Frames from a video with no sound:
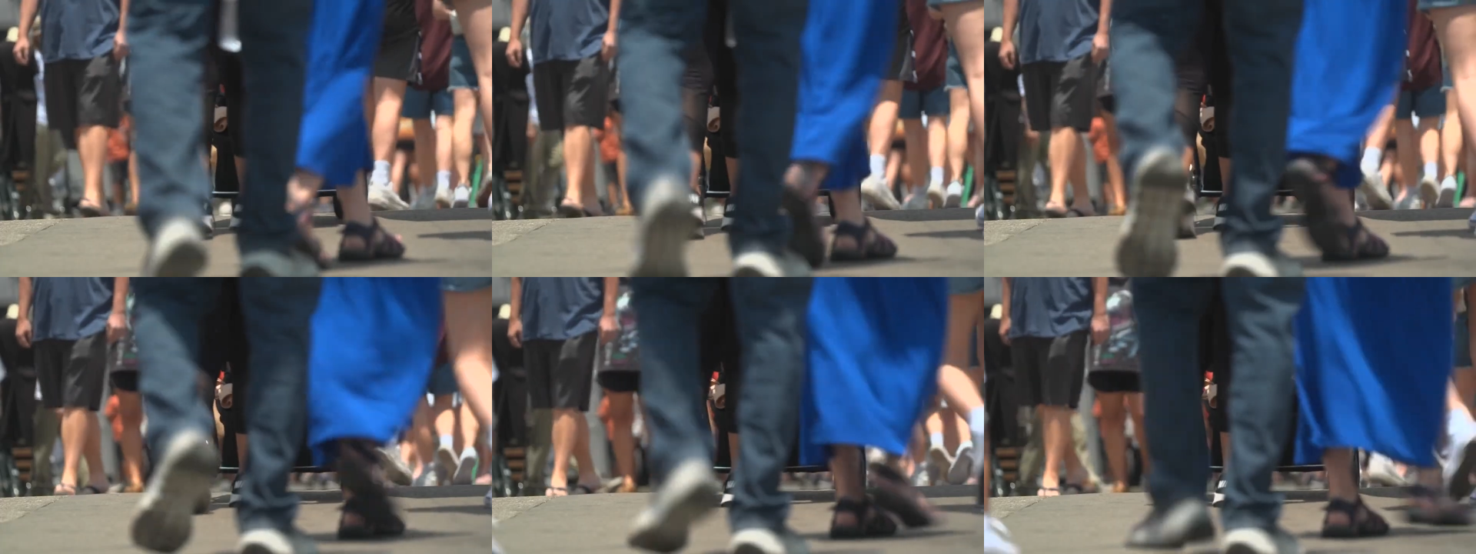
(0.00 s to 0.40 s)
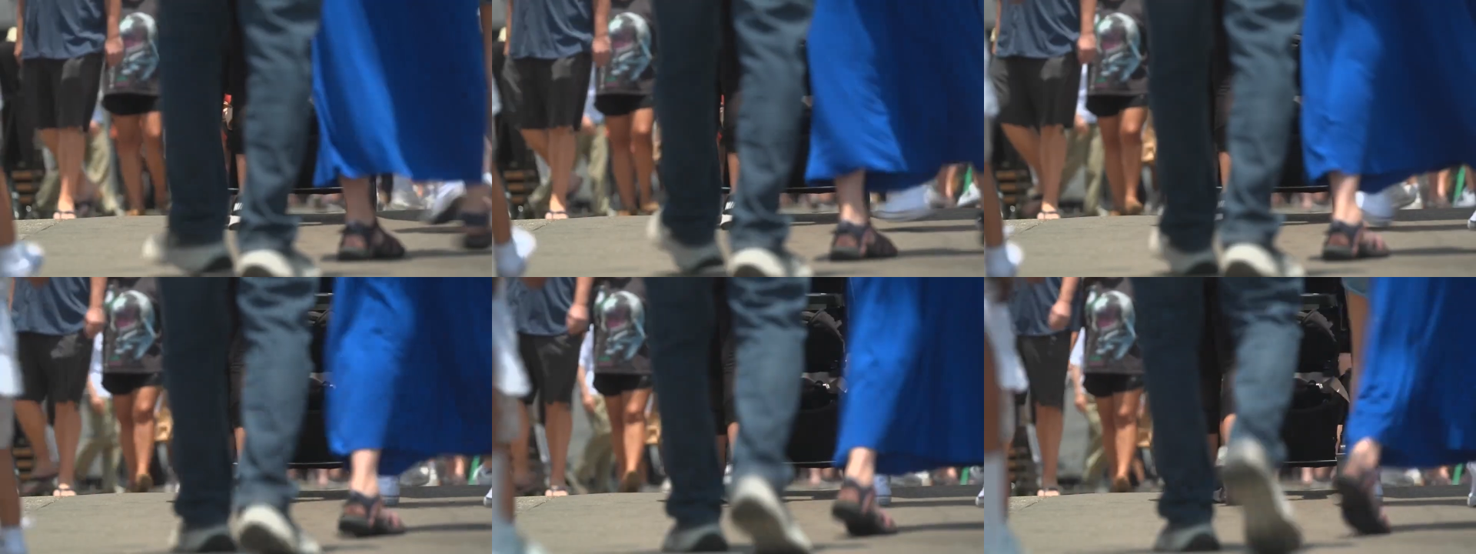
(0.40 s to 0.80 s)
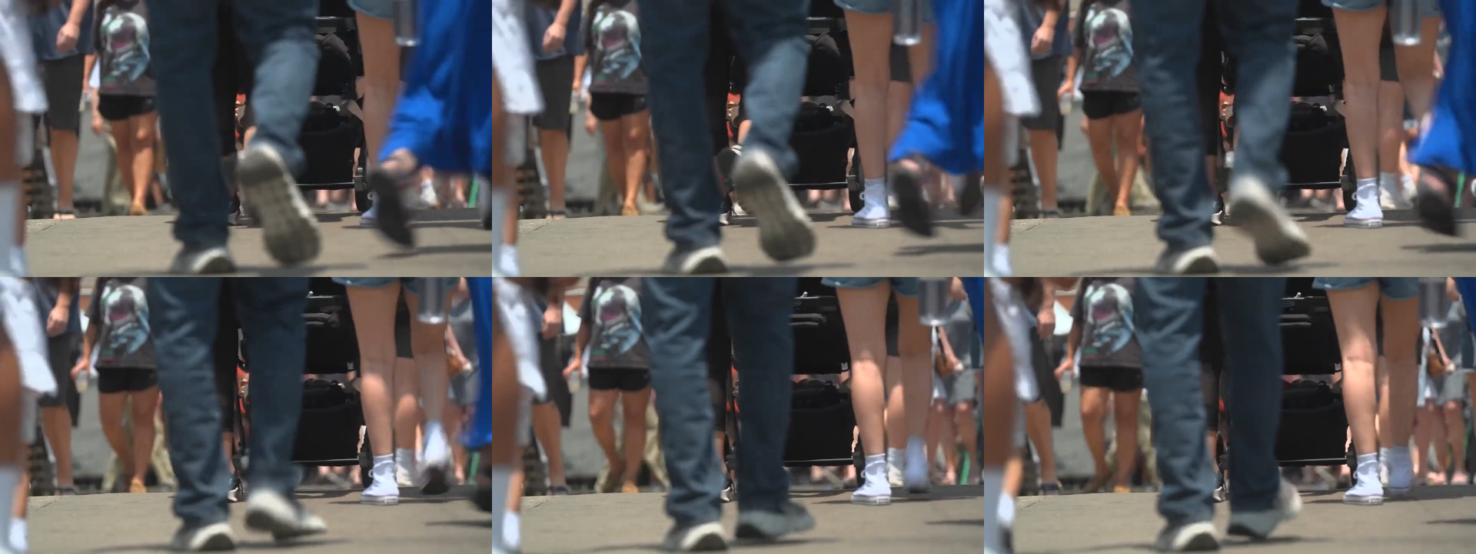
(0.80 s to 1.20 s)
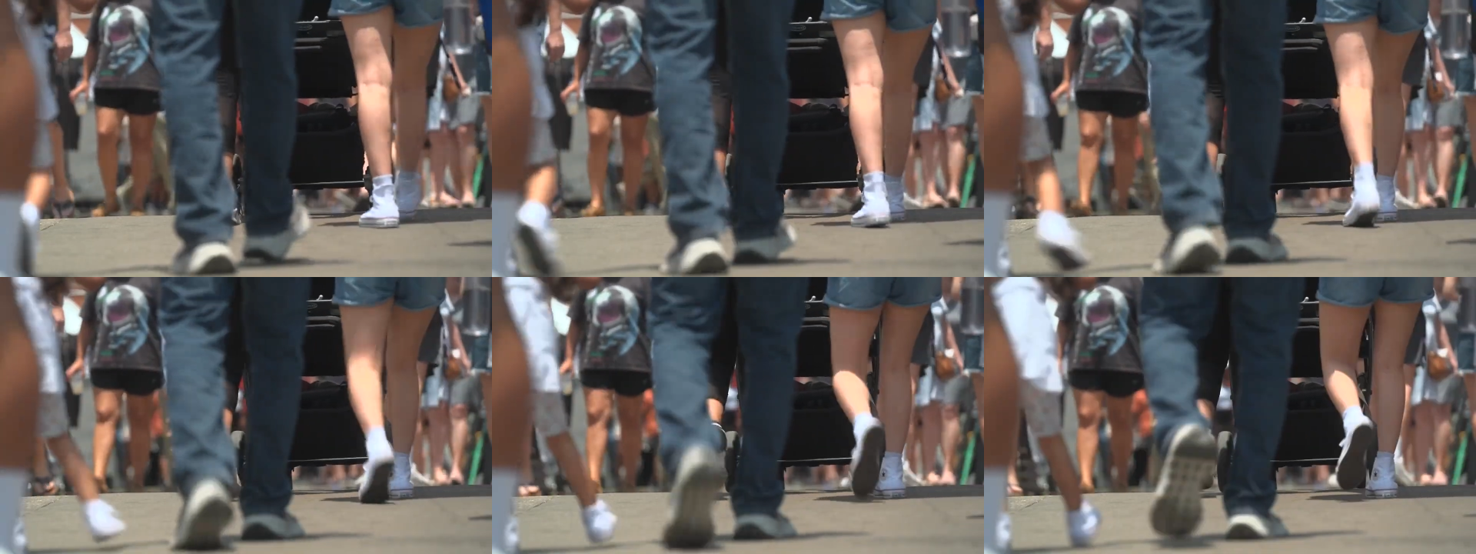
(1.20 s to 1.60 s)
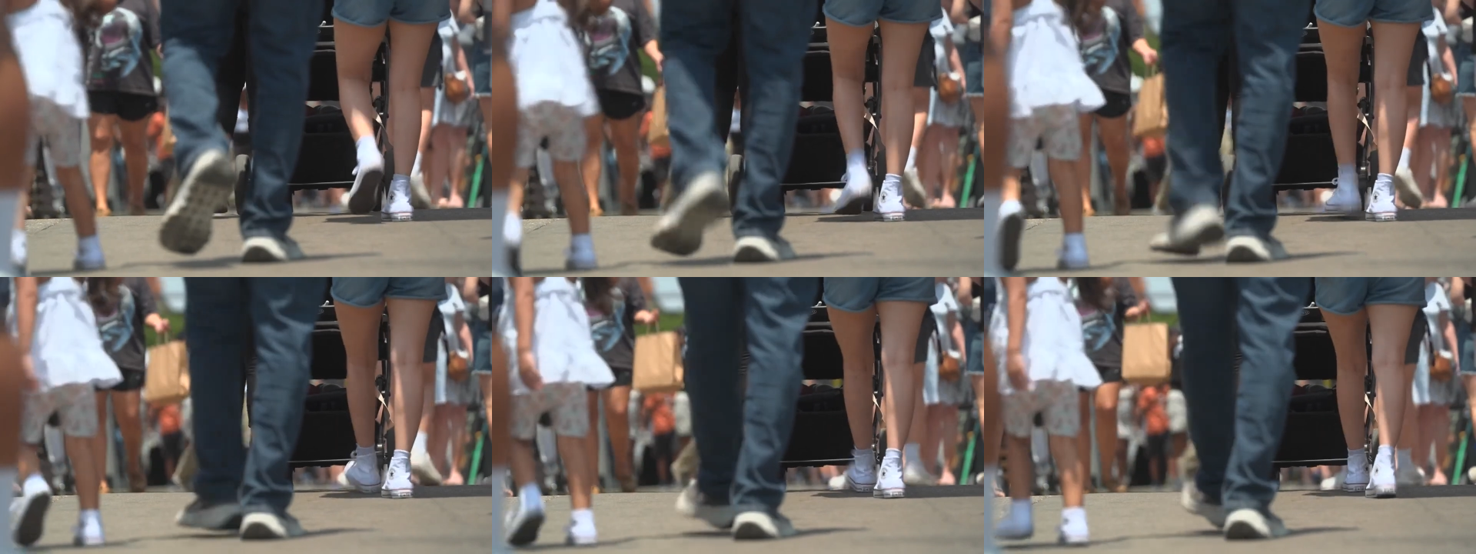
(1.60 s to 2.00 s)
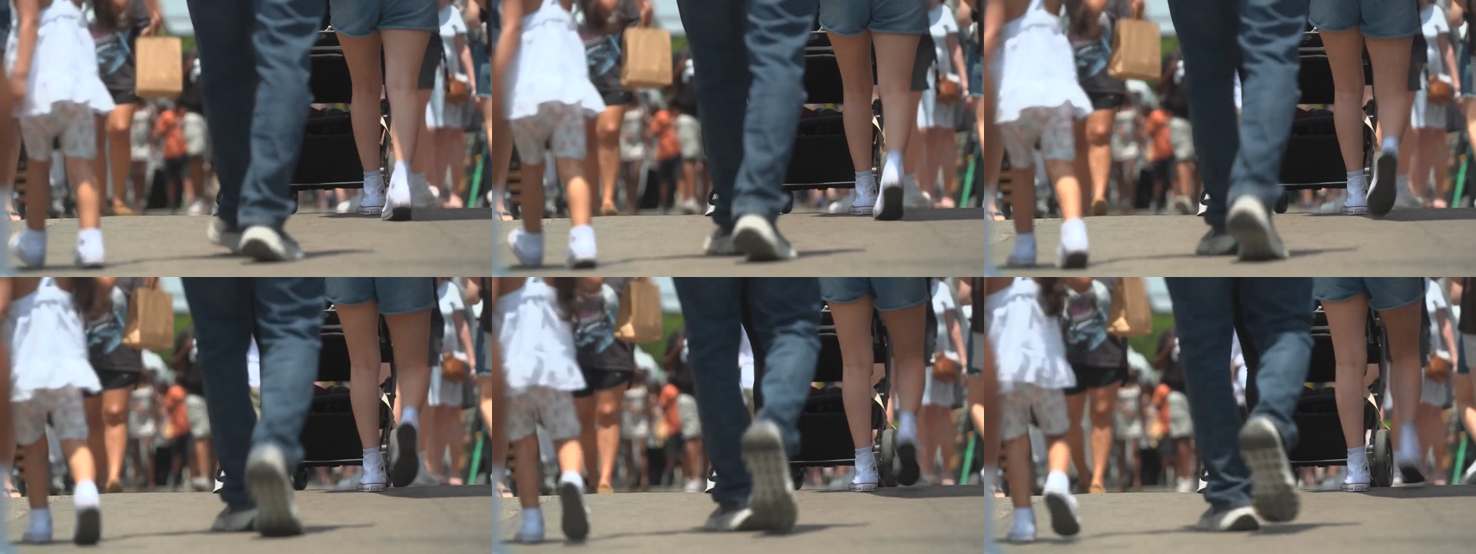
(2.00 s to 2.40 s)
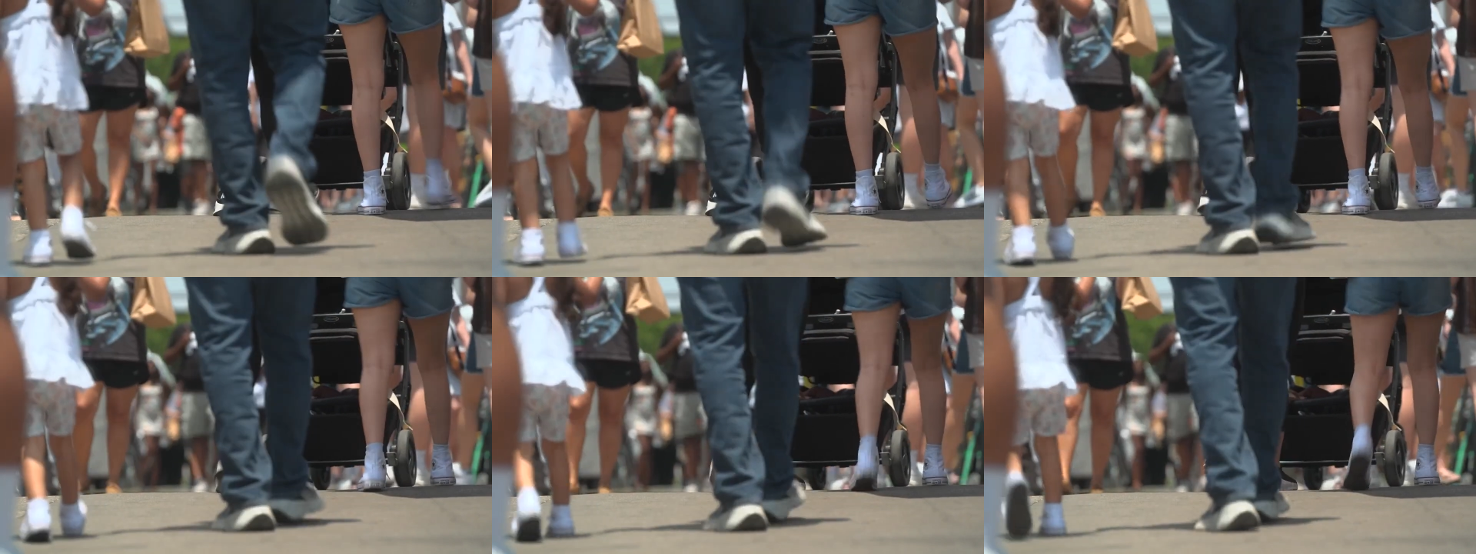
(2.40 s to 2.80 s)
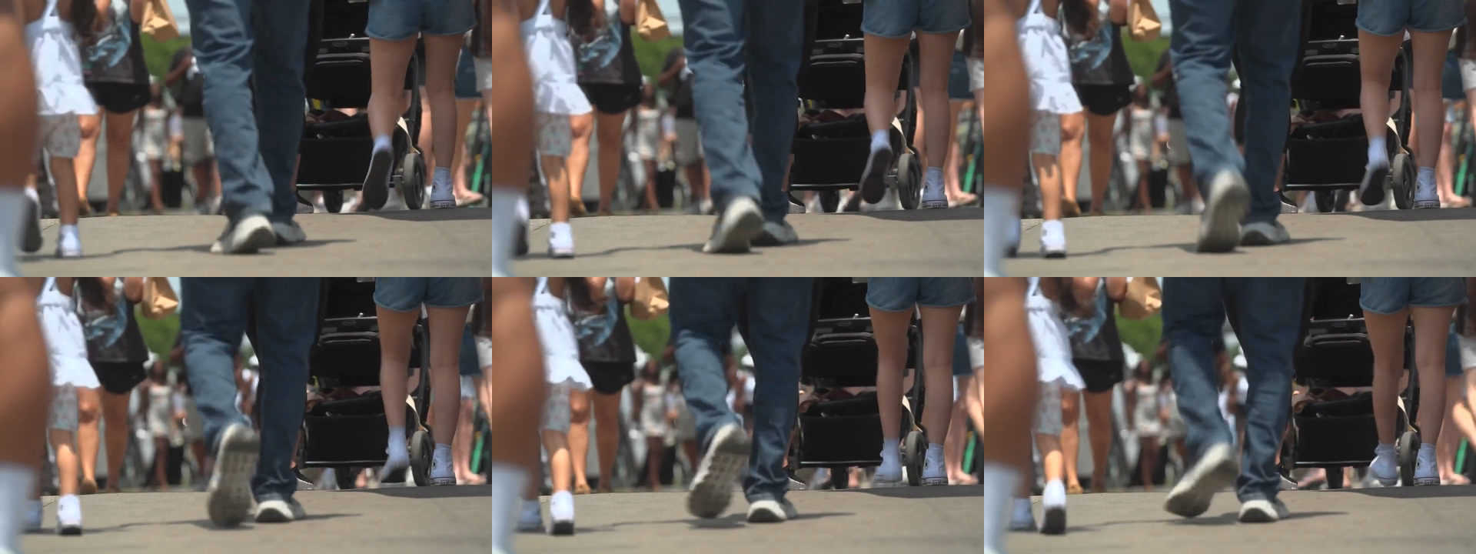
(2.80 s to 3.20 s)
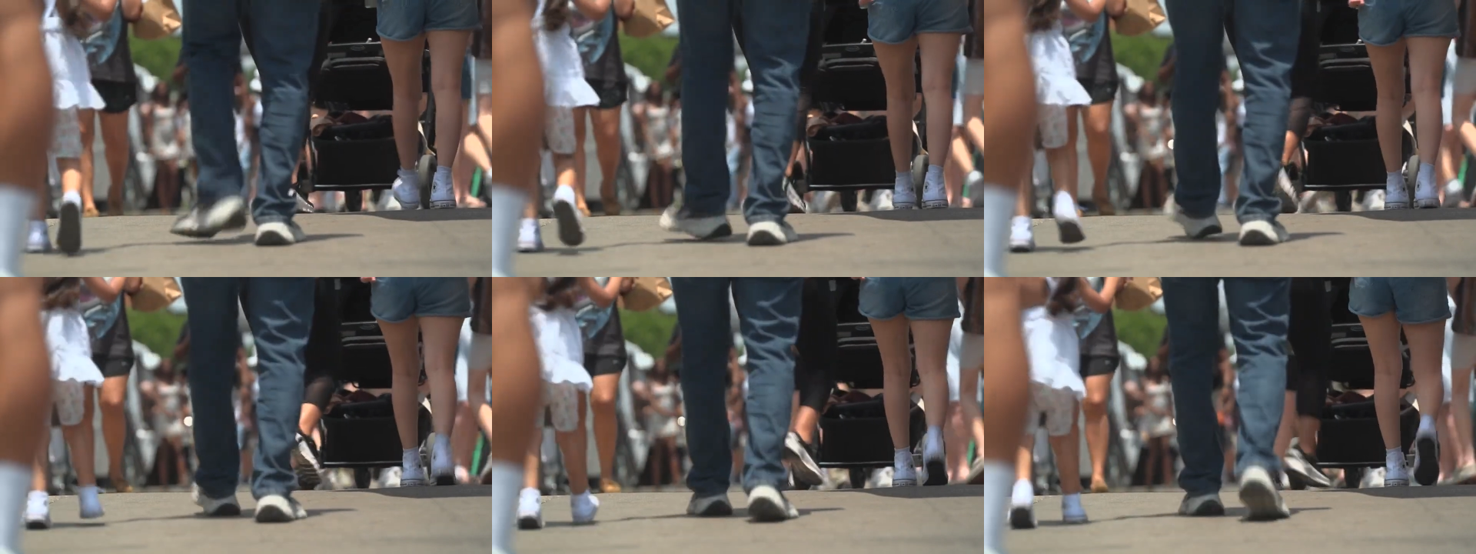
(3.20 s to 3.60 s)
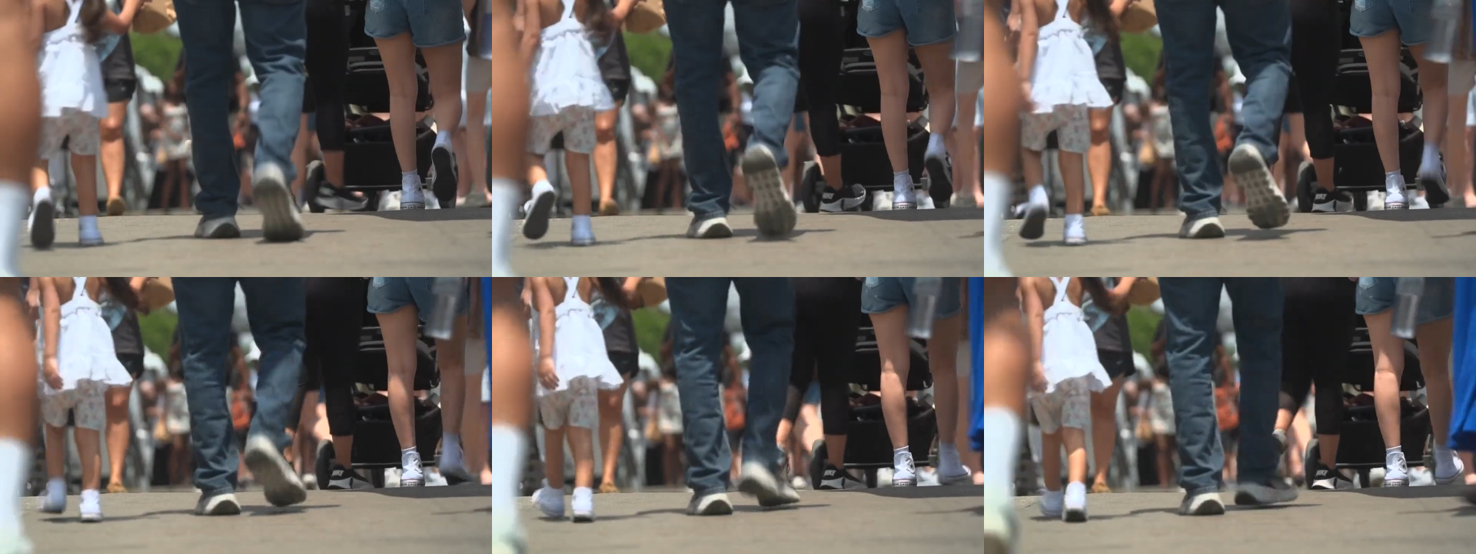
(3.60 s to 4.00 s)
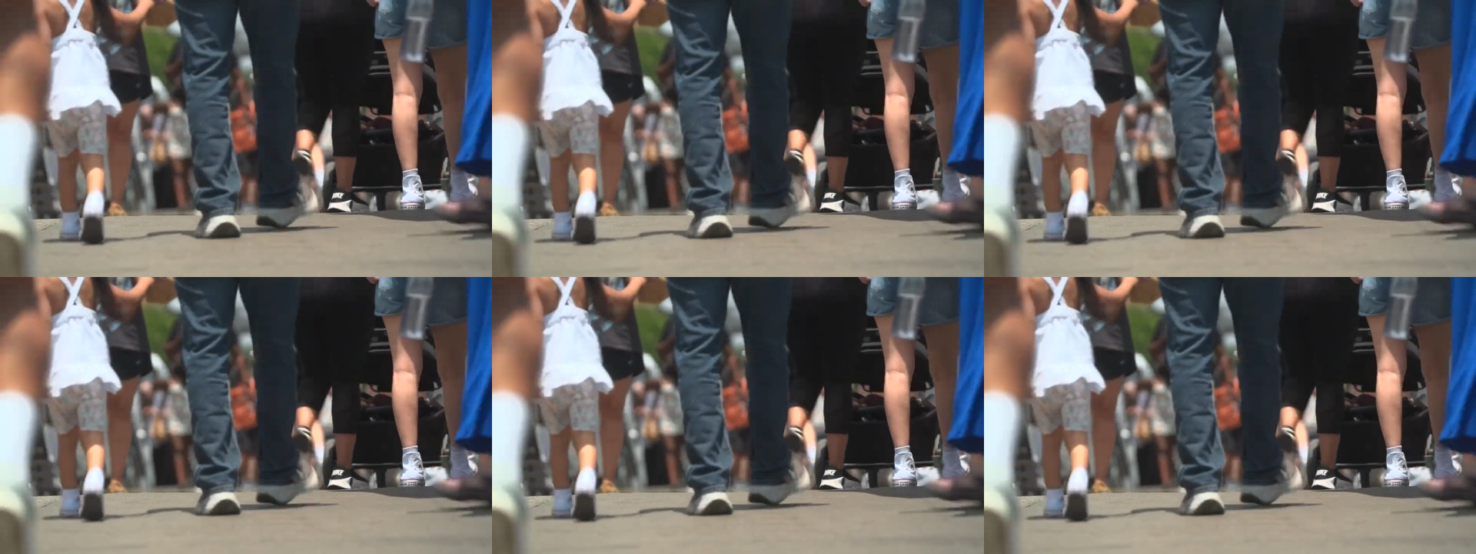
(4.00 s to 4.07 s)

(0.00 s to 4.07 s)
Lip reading: [unreadable: no face in view]